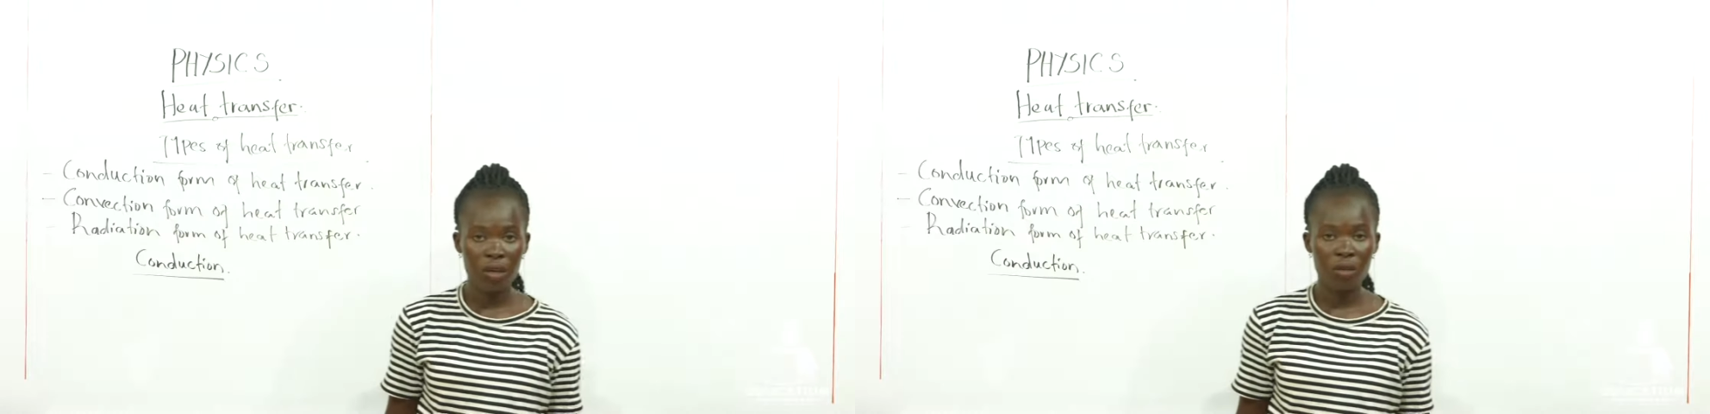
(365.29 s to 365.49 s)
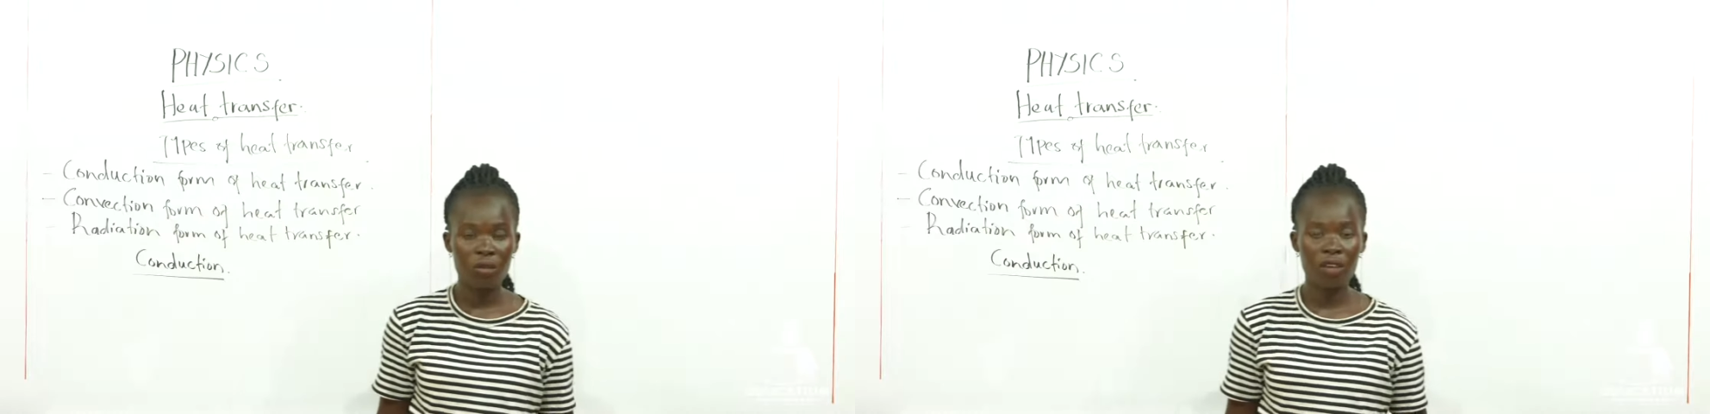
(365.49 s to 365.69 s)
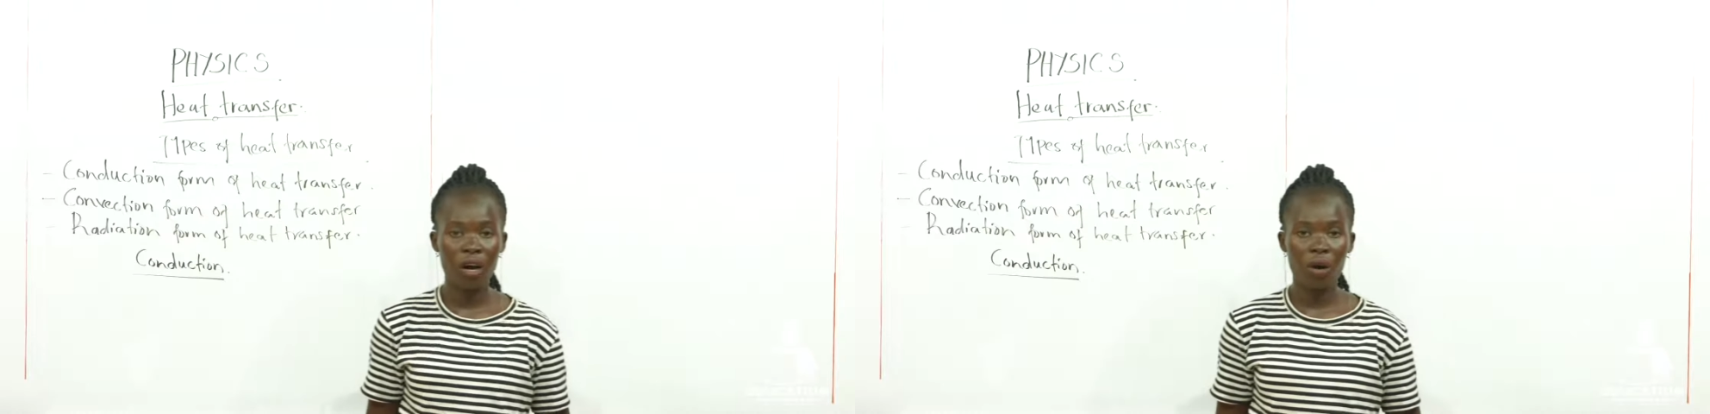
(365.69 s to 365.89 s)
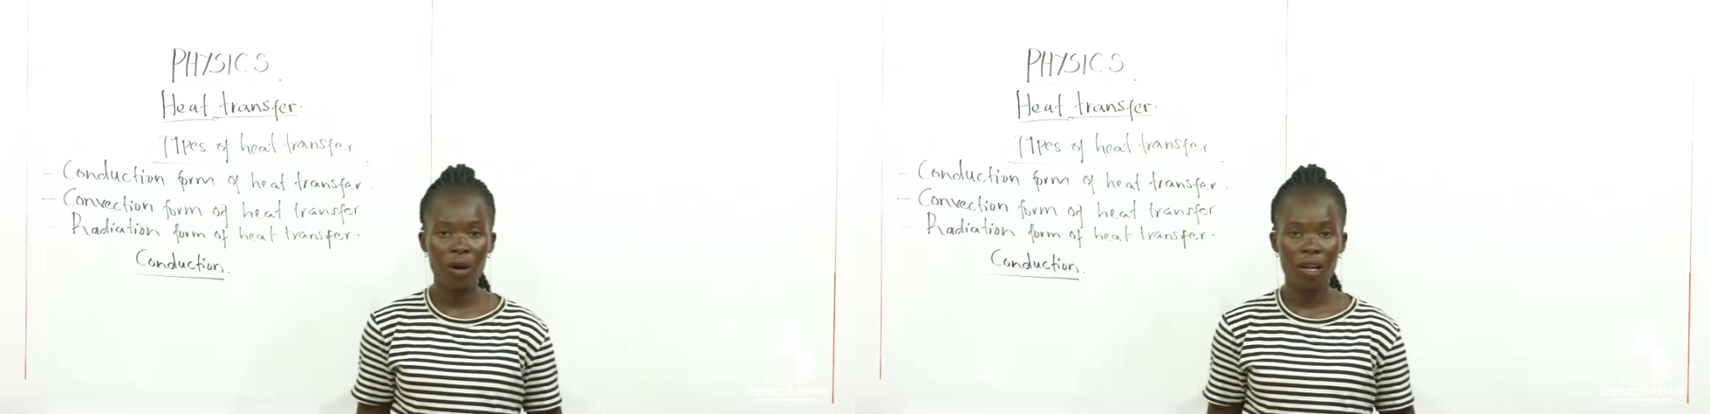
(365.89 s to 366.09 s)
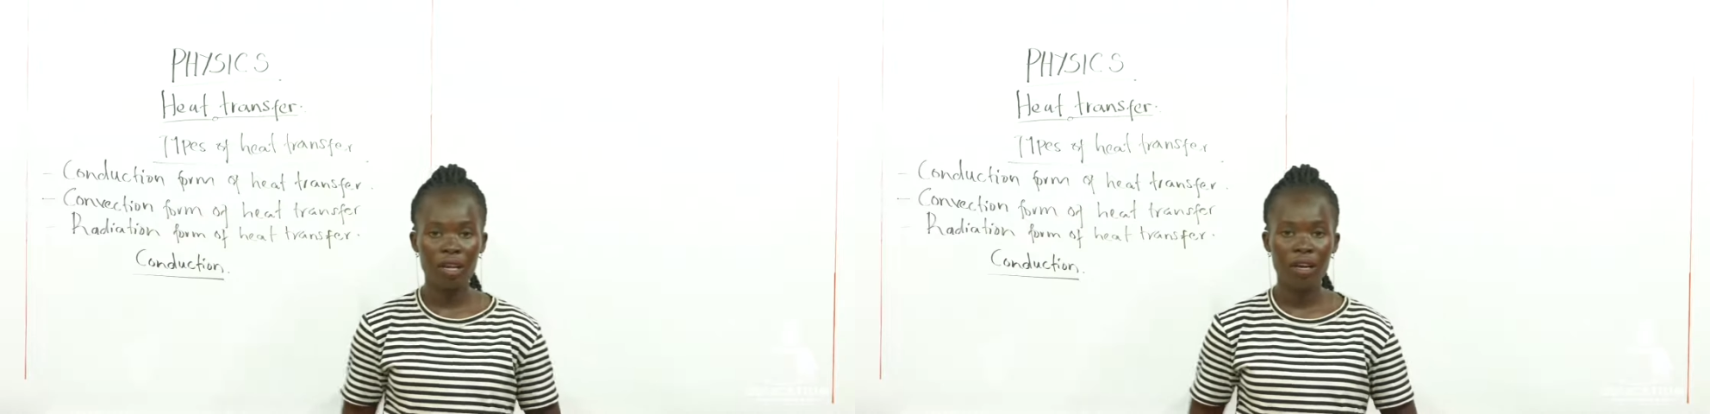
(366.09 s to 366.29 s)
Those are
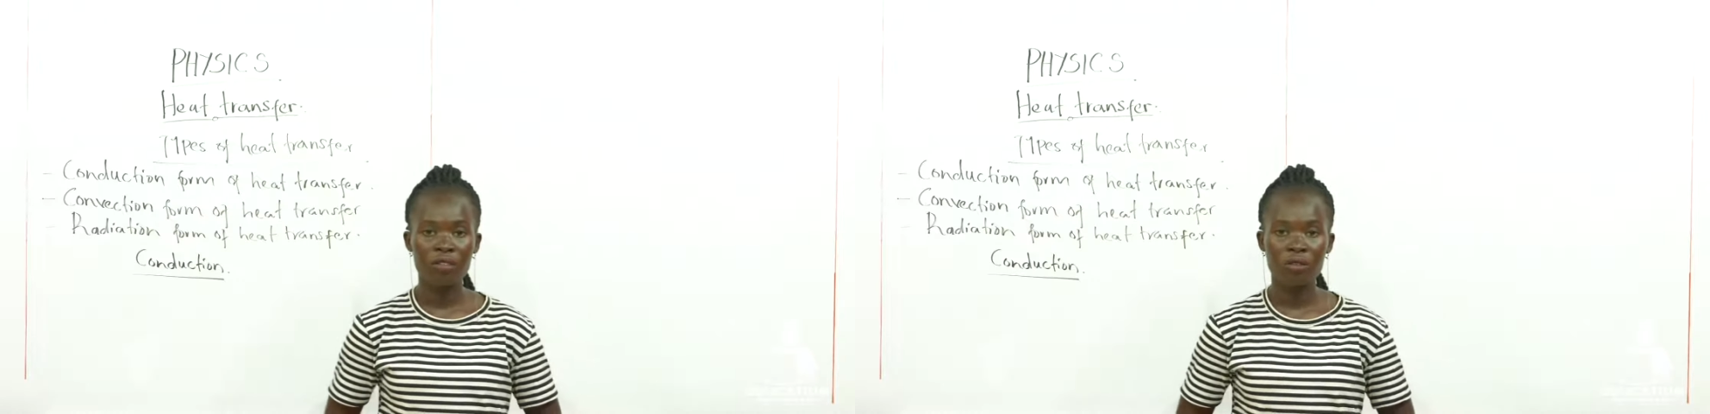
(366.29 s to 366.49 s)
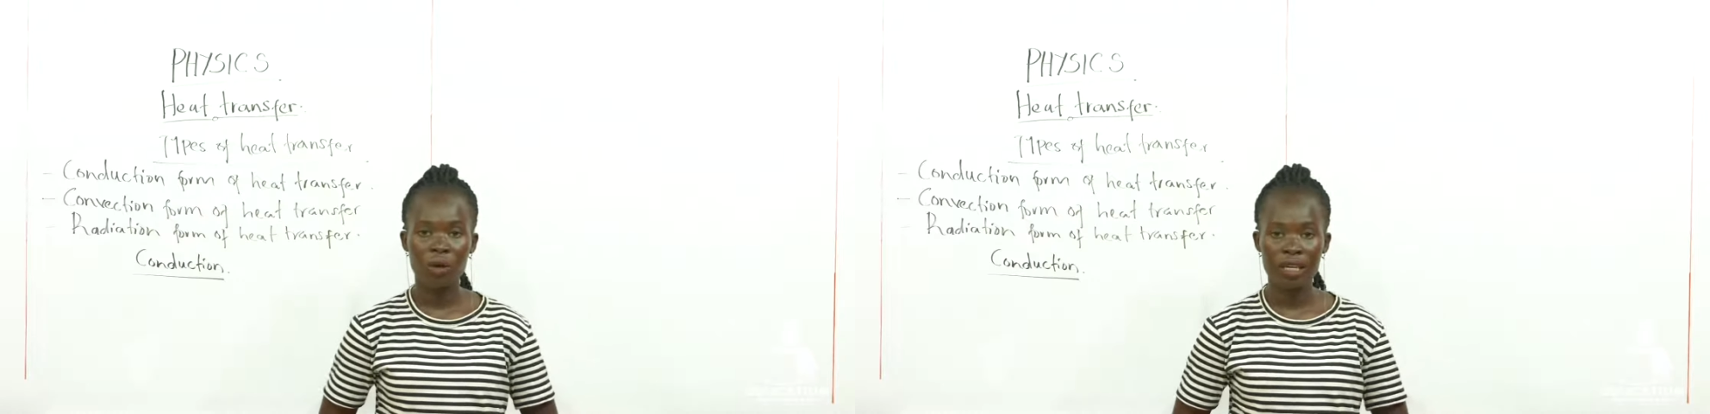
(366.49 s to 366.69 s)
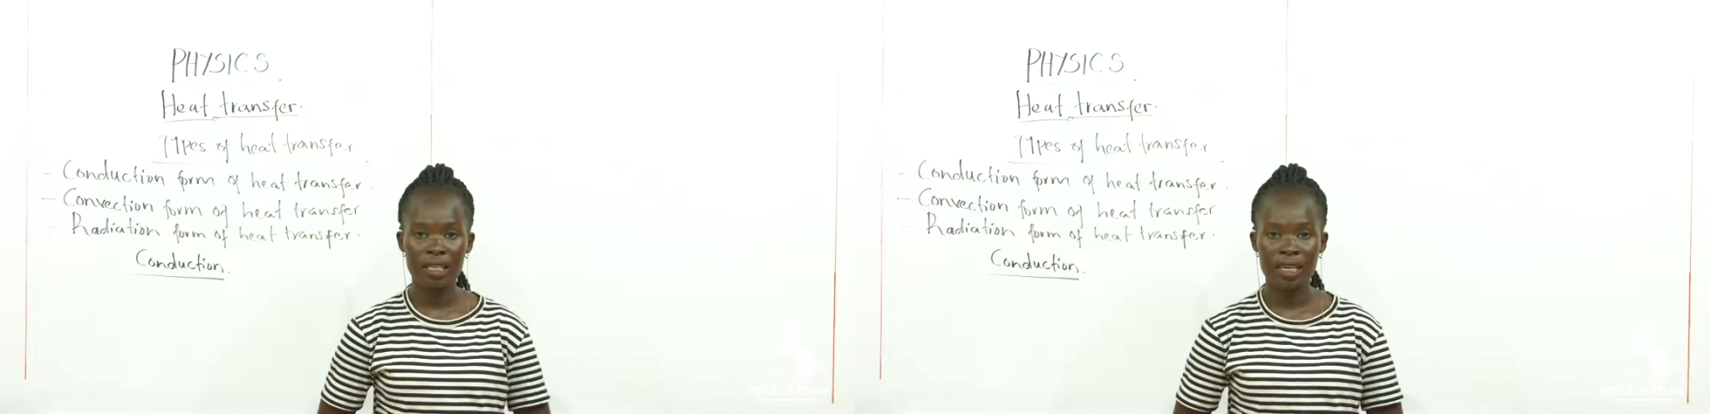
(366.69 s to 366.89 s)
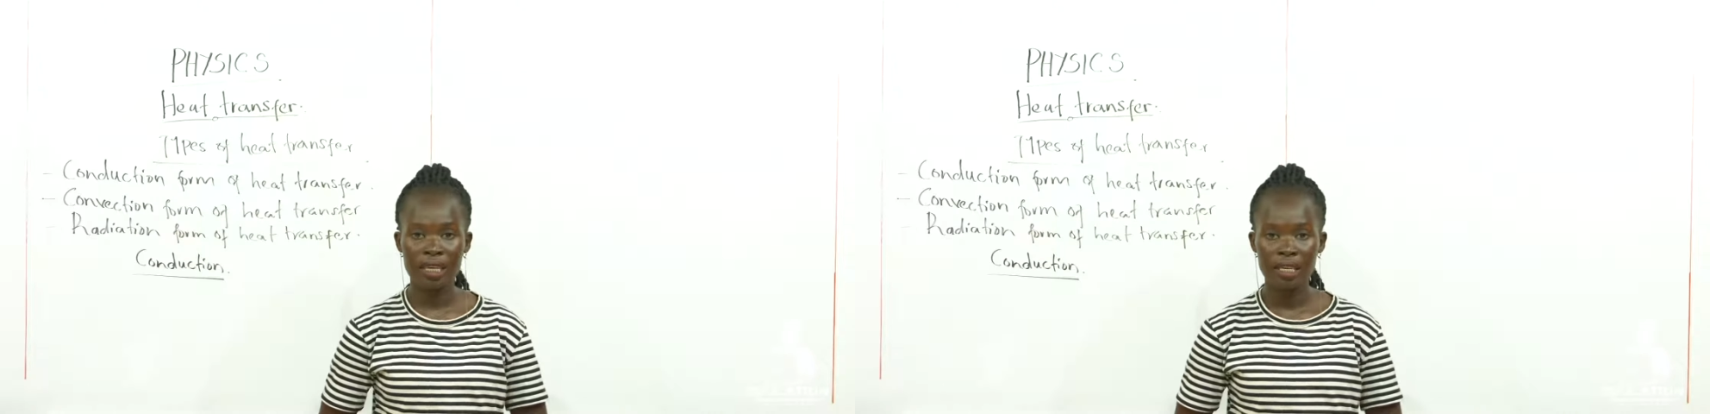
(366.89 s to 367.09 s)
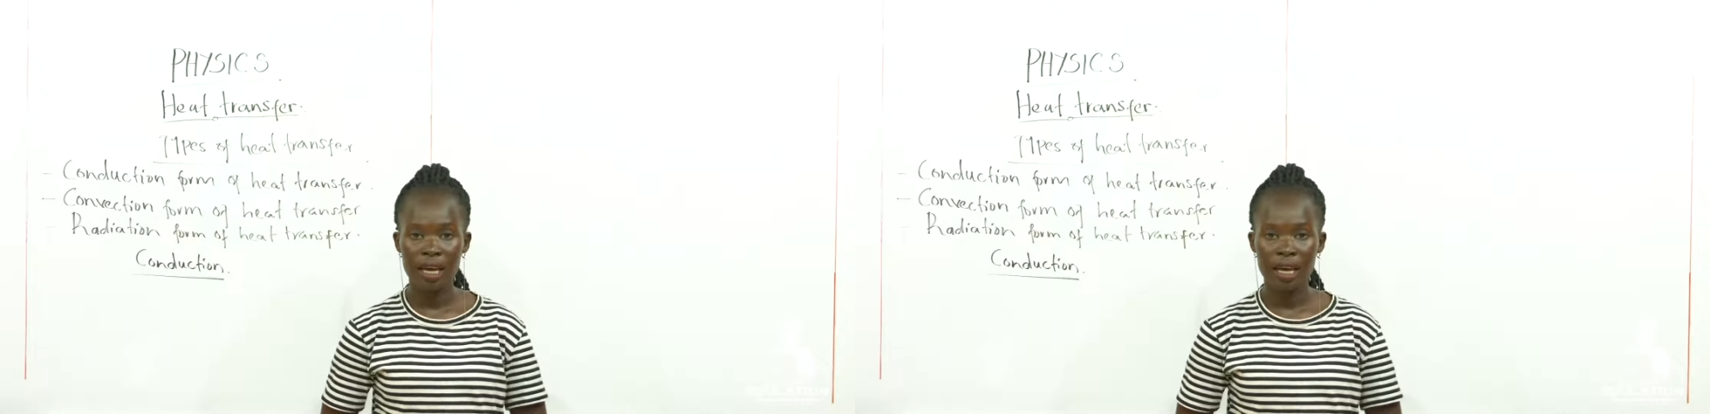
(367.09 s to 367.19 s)
all solid in